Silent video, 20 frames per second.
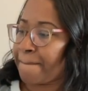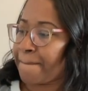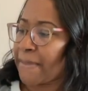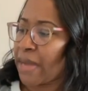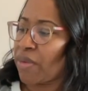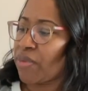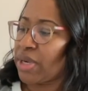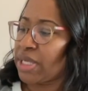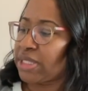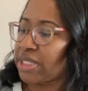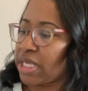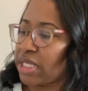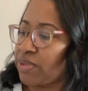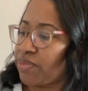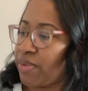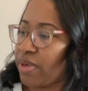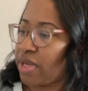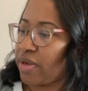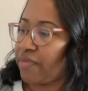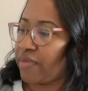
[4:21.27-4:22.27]
I wanna say
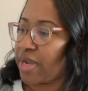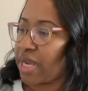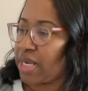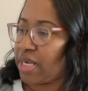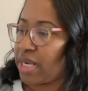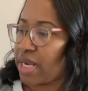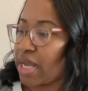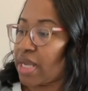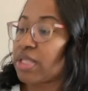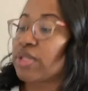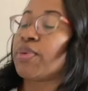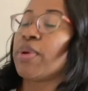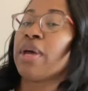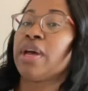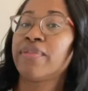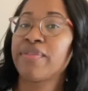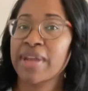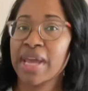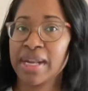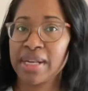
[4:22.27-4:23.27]
$12.99,
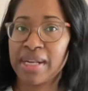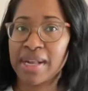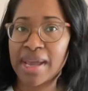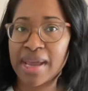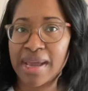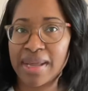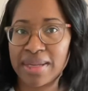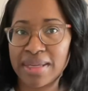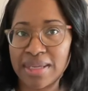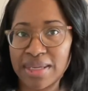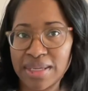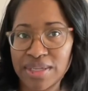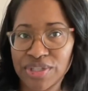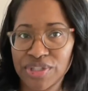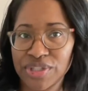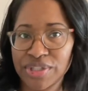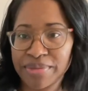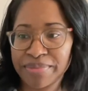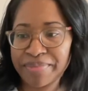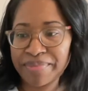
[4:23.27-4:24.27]
12 dollars
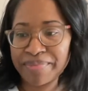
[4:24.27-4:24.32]
each.